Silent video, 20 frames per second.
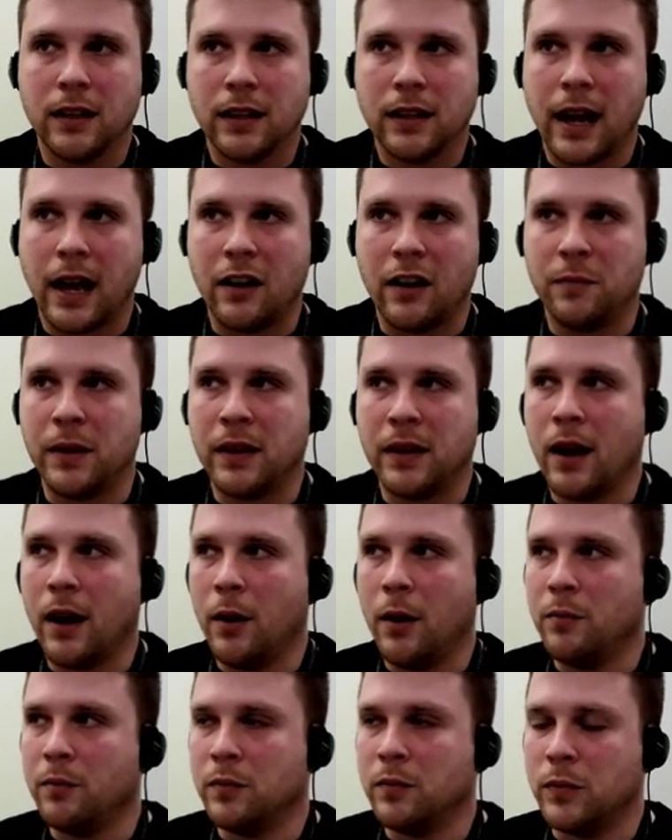kind of
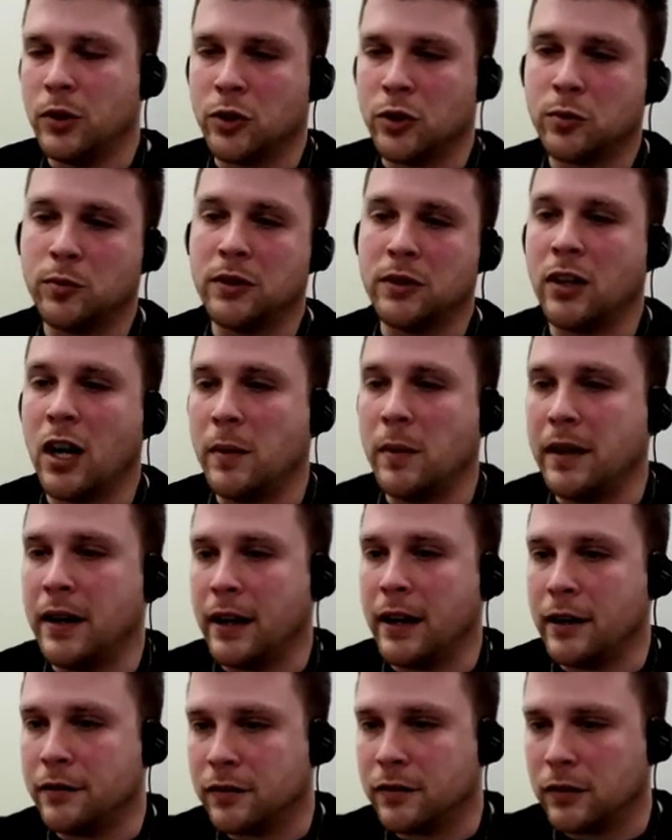become your Swiss Army
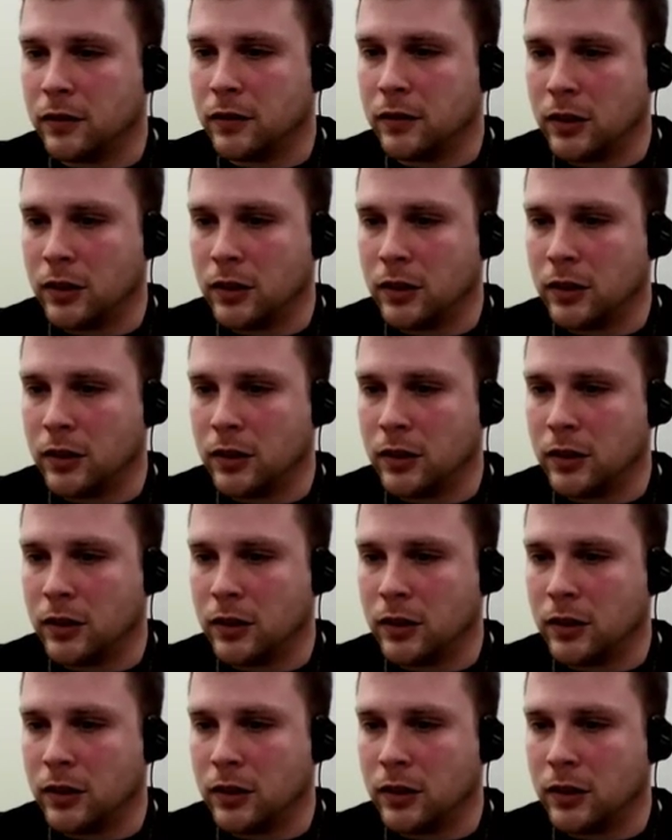knife.